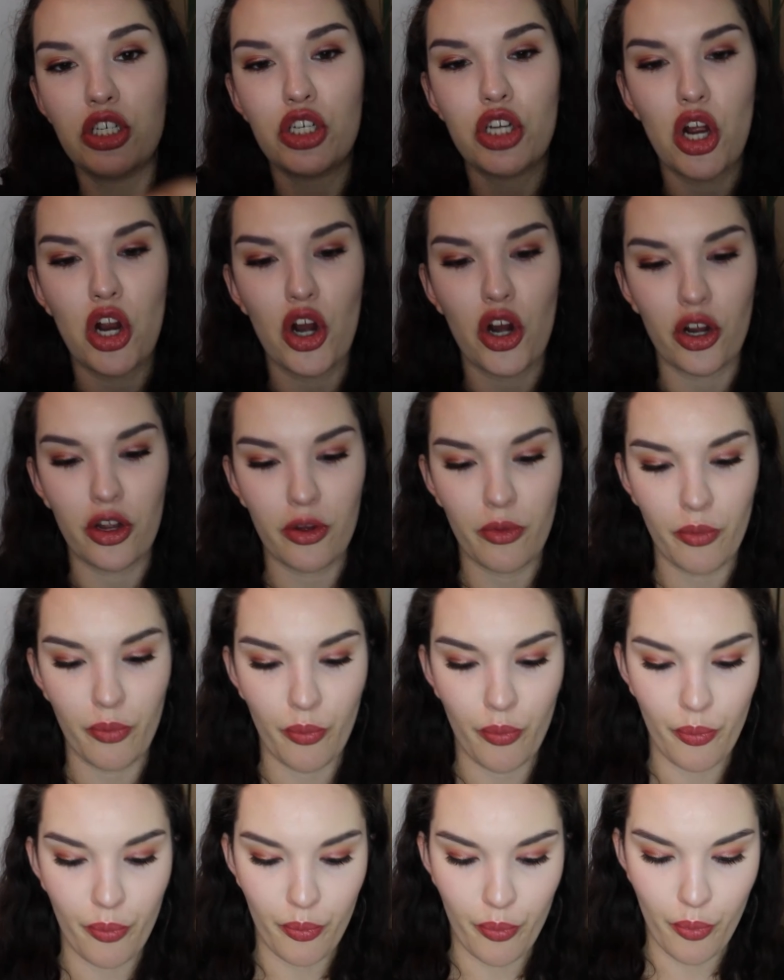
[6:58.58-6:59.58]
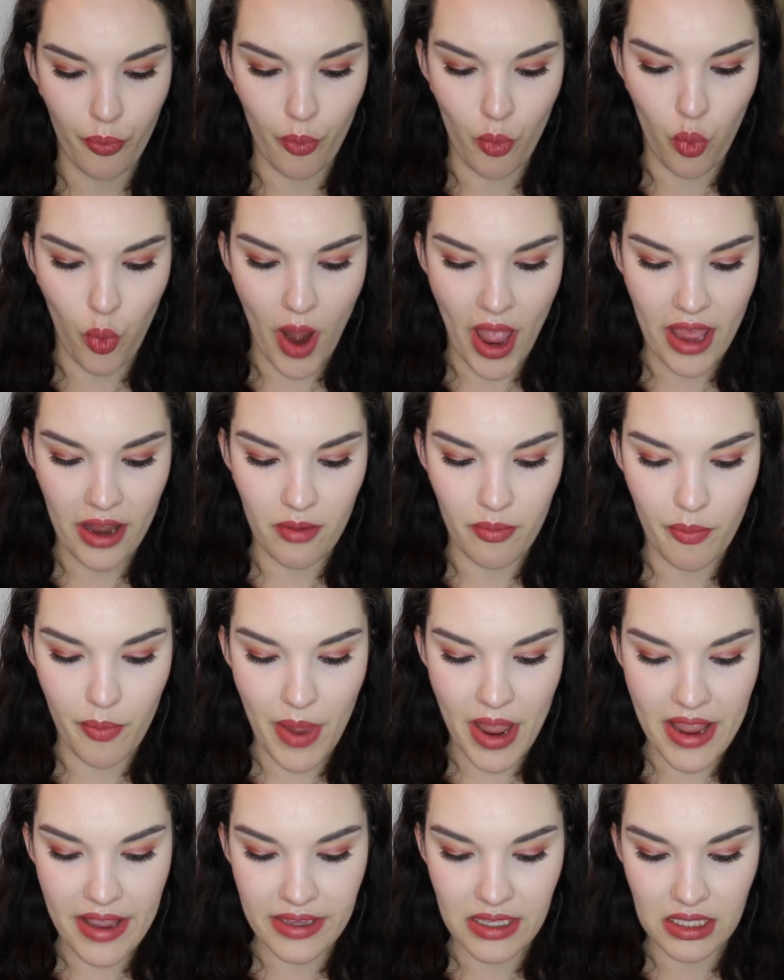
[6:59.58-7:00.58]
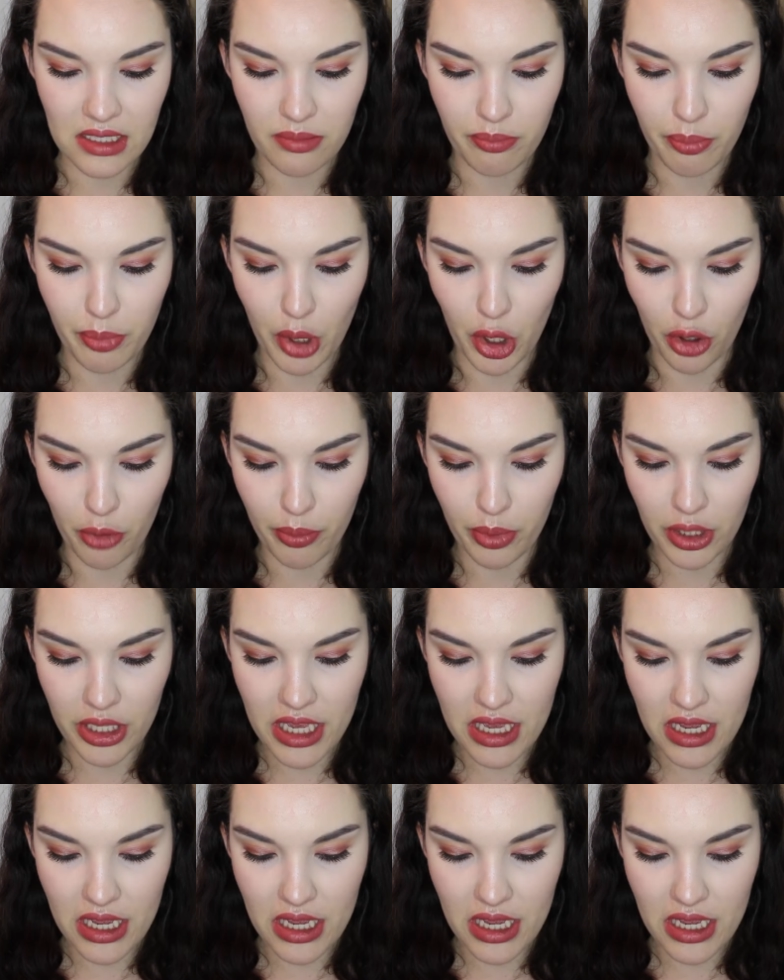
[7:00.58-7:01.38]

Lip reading: dark red based purpley